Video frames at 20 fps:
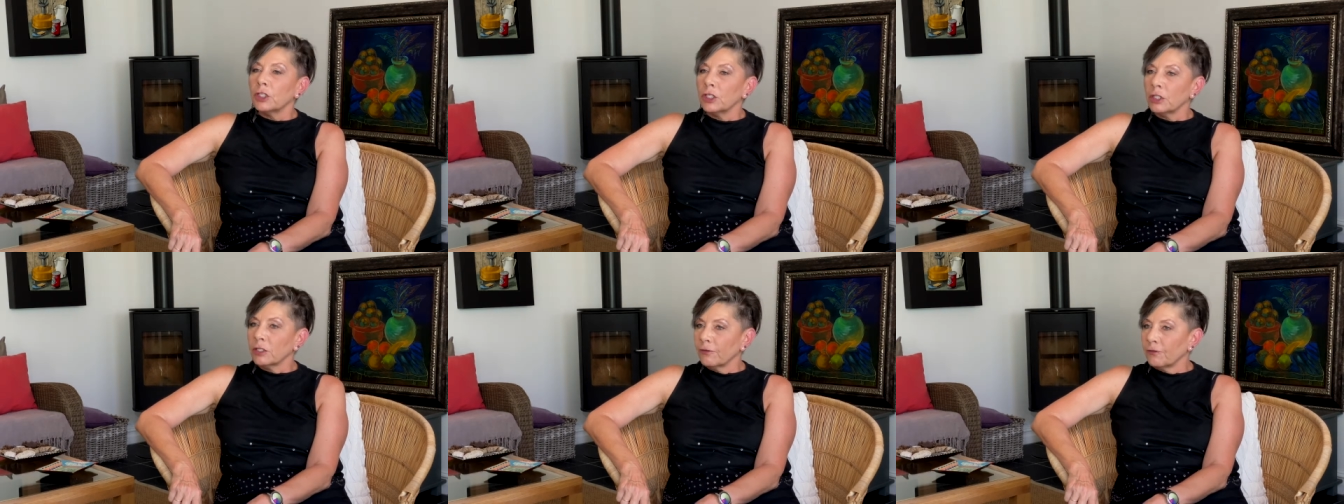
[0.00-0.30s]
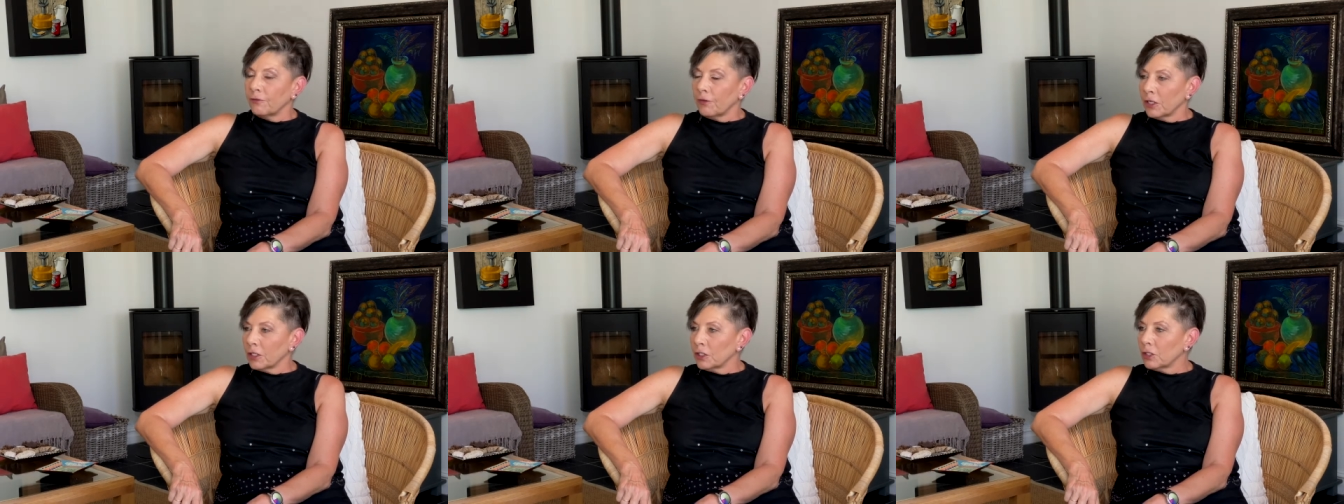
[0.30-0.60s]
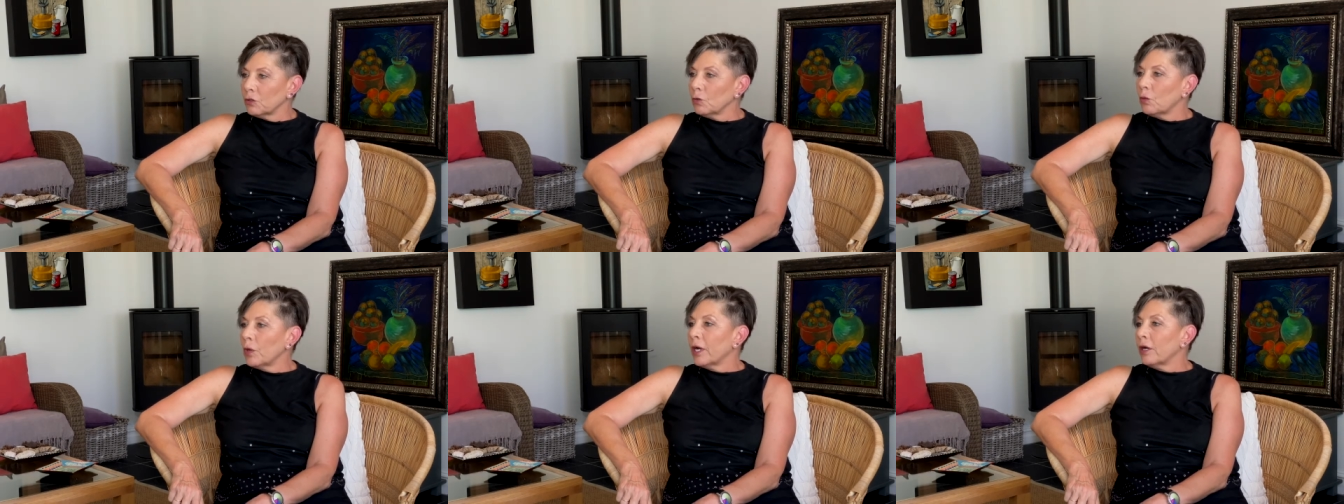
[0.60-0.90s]
just a
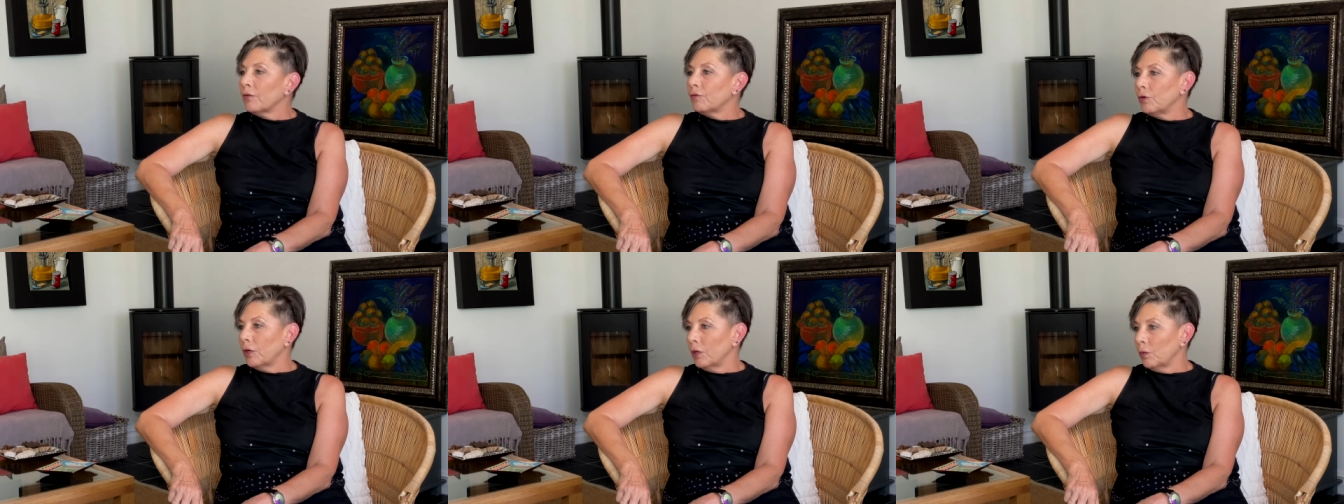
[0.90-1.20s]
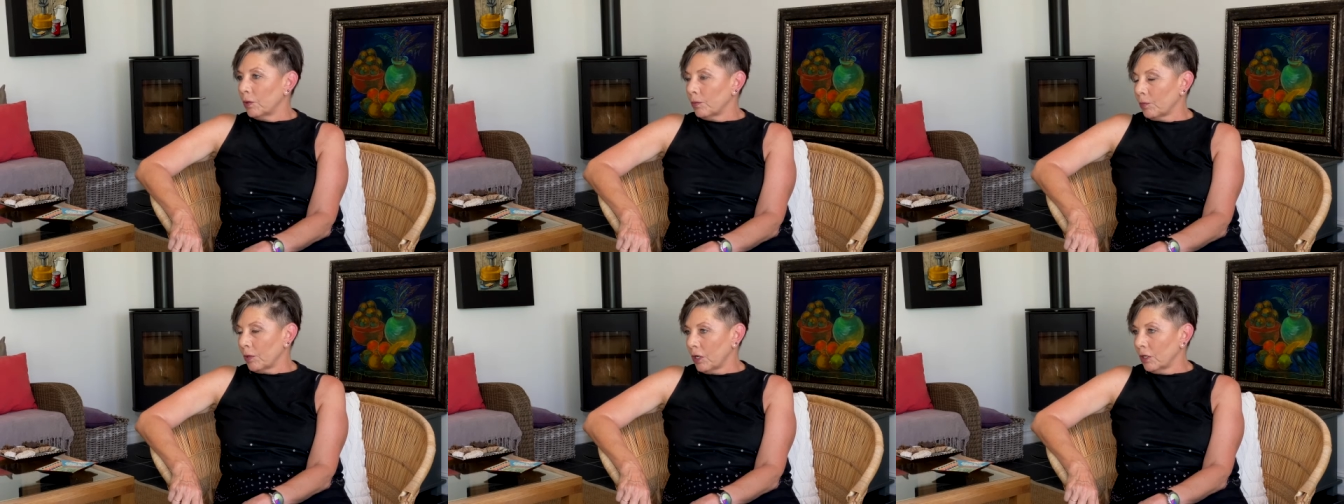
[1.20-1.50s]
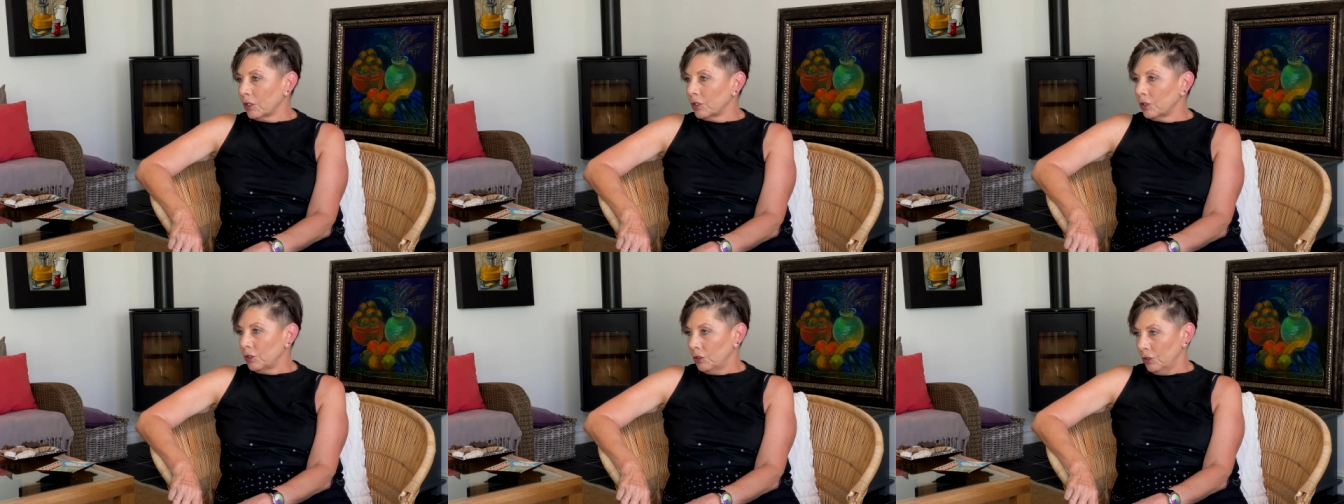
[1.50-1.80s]
faster way of doing what
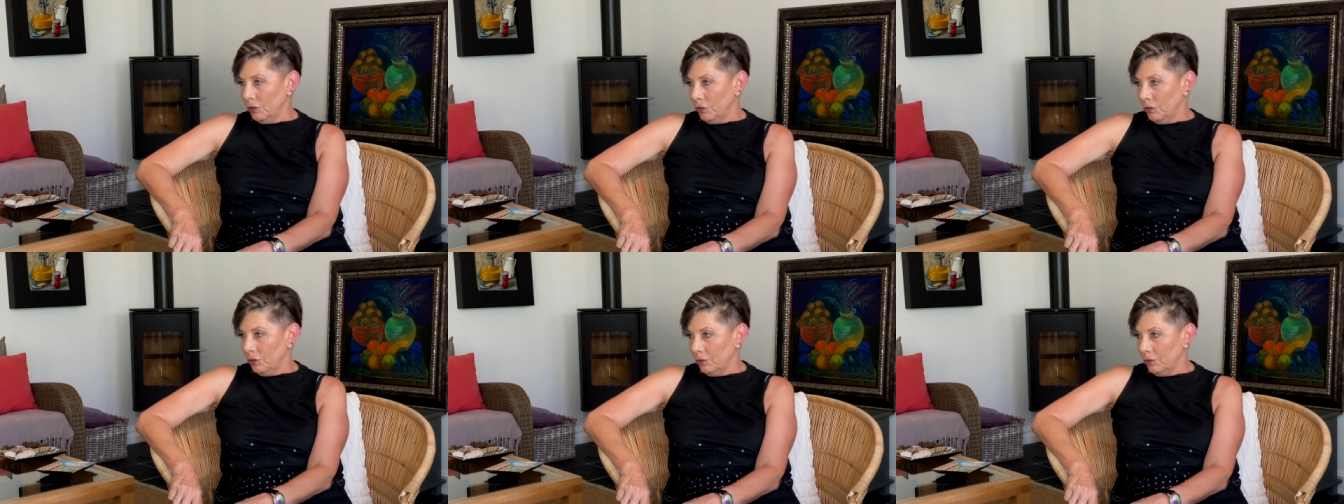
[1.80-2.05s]
plants do.